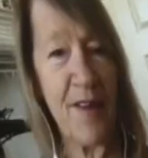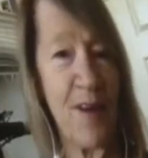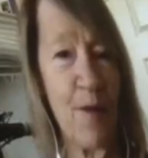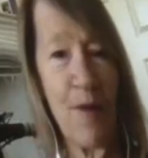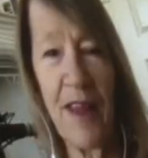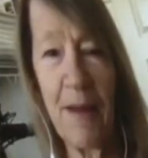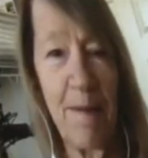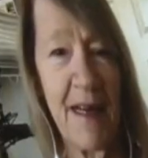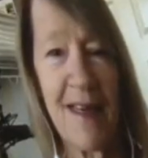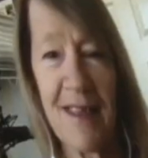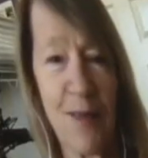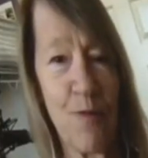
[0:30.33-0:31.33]
Don't
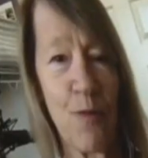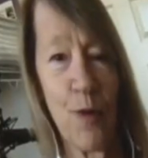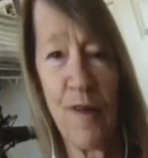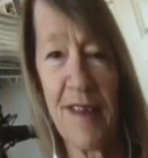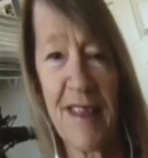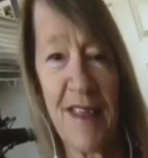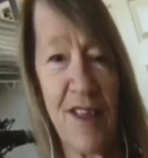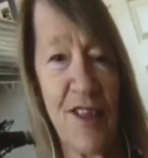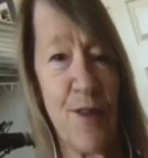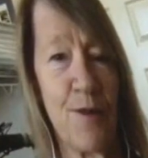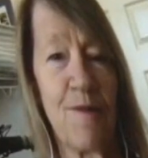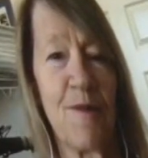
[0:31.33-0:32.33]
because the world is
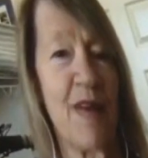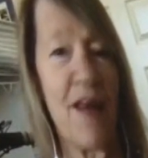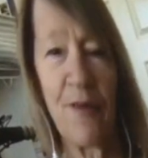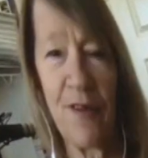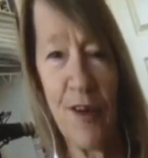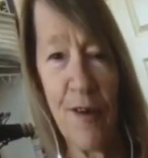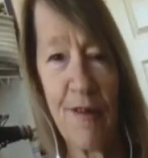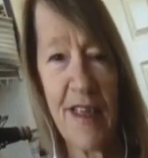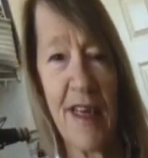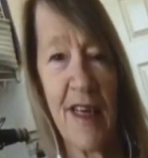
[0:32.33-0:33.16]
consumed with other news